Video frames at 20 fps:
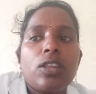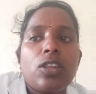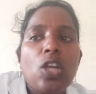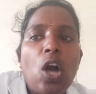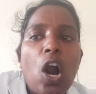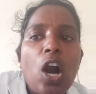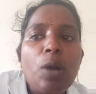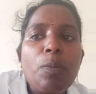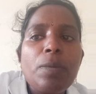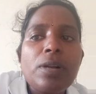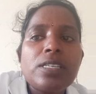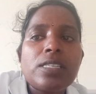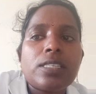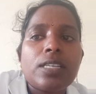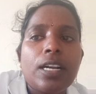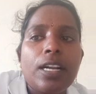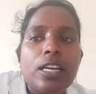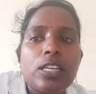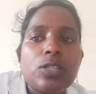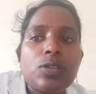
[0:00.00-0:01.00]
Normal
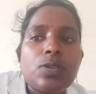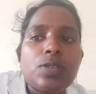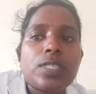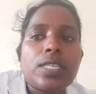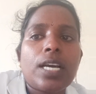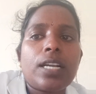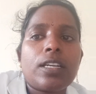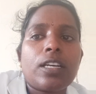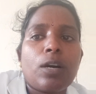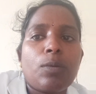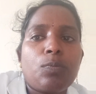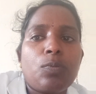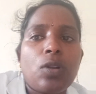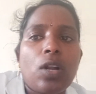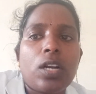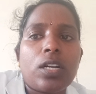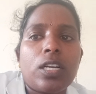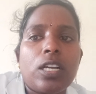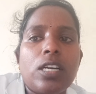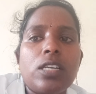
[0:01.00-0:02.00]
sedatives and
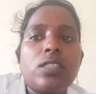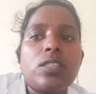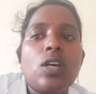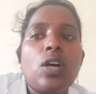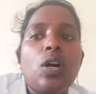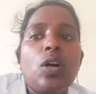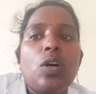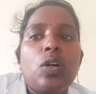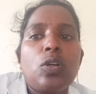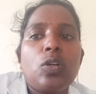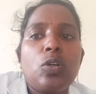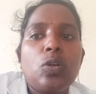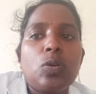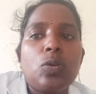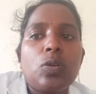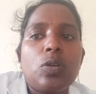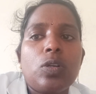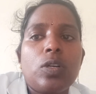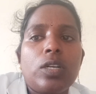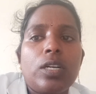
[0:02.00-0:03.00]
hypnotics
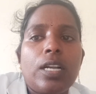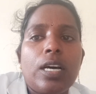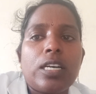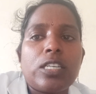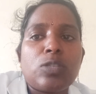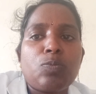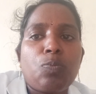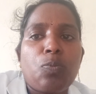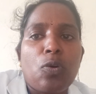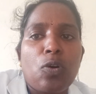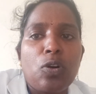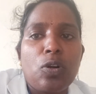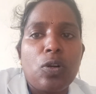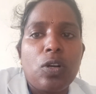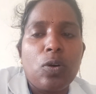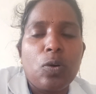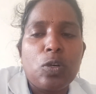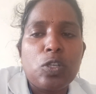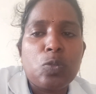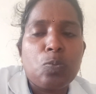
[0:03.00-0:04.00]

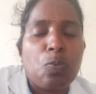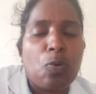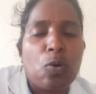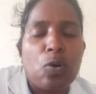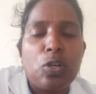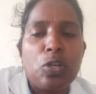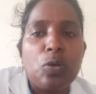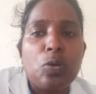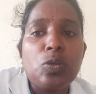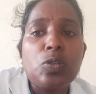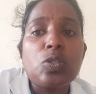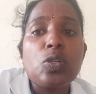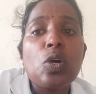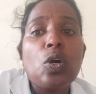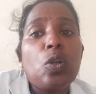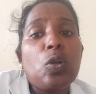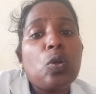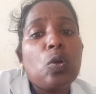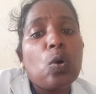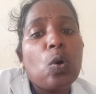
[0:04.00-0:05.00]
does produce
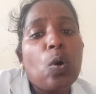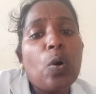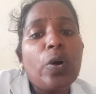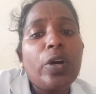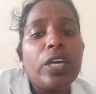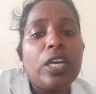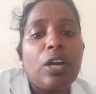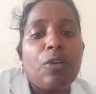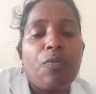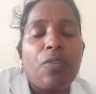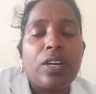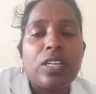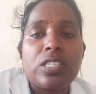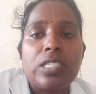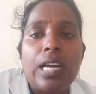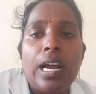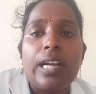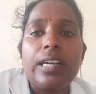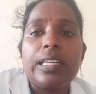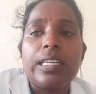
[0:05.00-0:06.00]
no
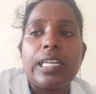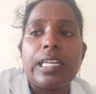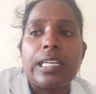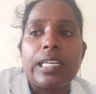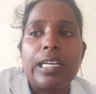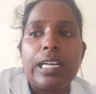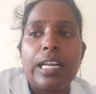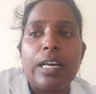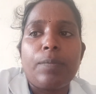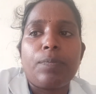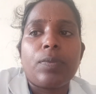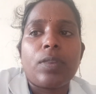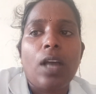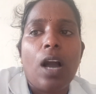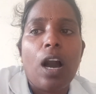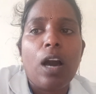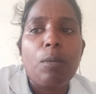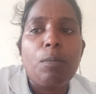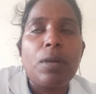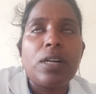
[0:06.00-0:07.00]
effect on kidney.
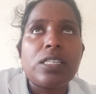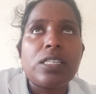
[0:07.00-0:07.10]
Normal